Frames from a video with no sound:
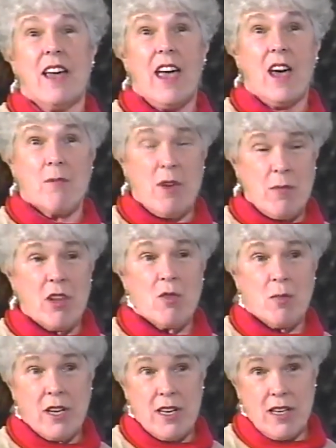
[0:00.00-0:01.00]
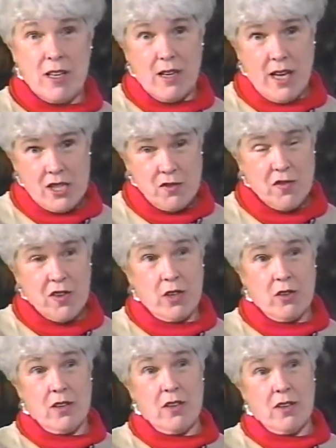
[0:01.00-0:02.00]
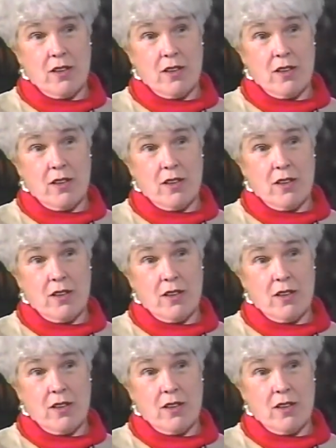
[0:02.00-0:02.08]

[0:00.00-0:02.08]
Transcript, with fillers: and my mother playing as filler